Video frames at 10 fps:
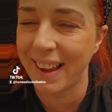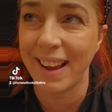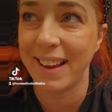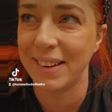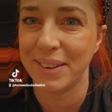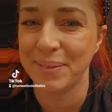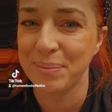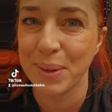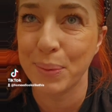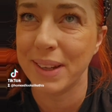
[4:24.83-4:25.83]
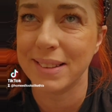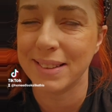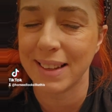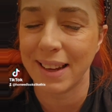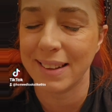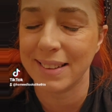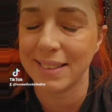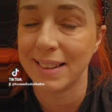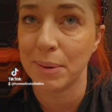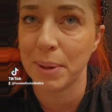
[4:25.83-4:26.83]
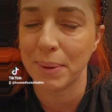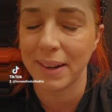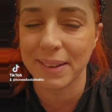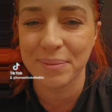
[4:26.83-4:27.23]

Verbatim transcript: I know, weird societies, tell me about it.